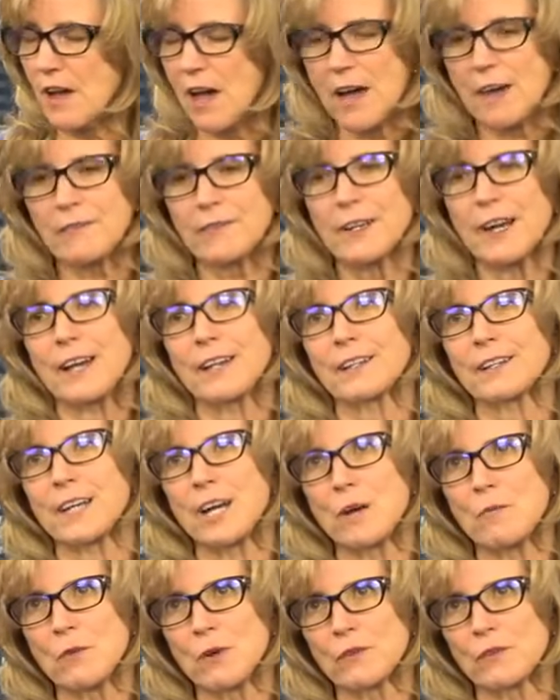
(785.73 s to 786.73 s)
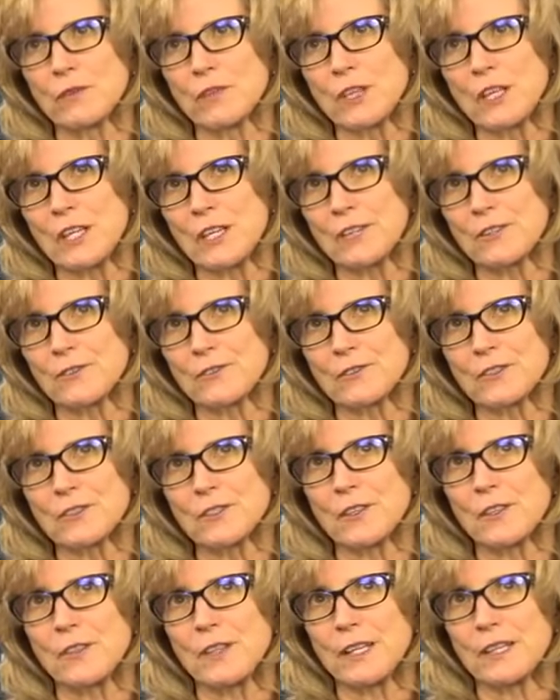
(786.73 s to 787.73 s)
I've kind of come over the years
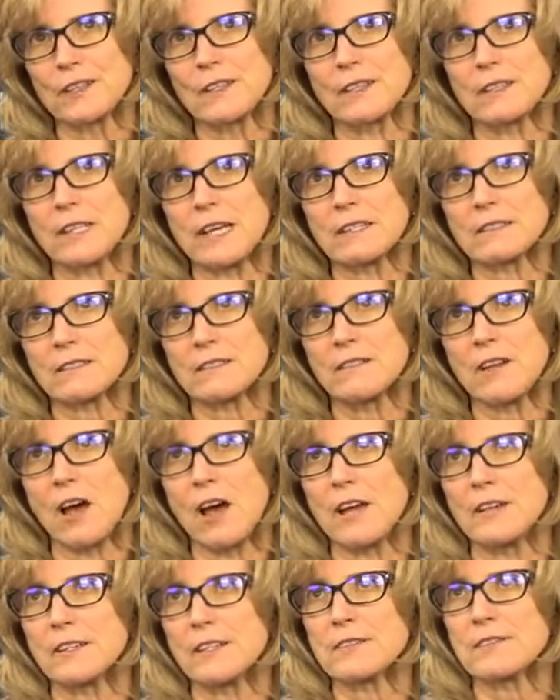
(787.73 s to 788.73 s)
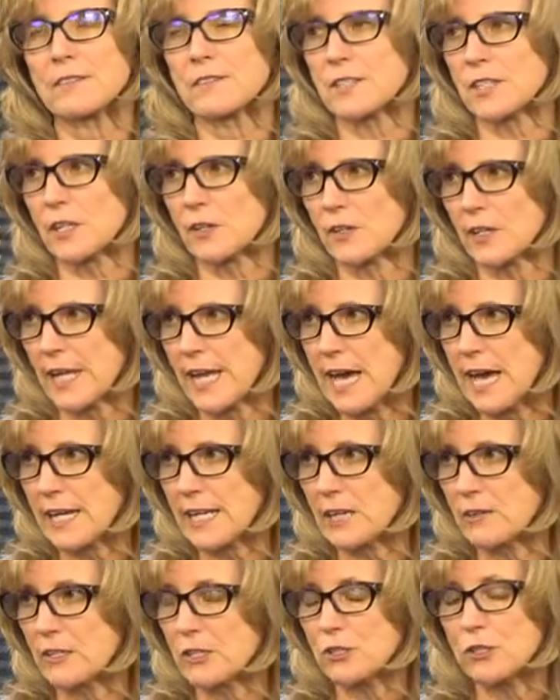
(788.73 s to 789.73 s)
to think that that's not necessarily
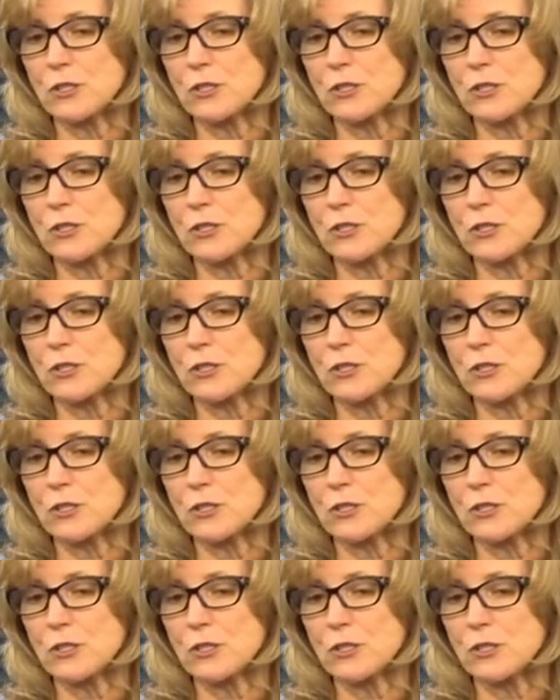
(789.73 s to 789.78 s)
accurate.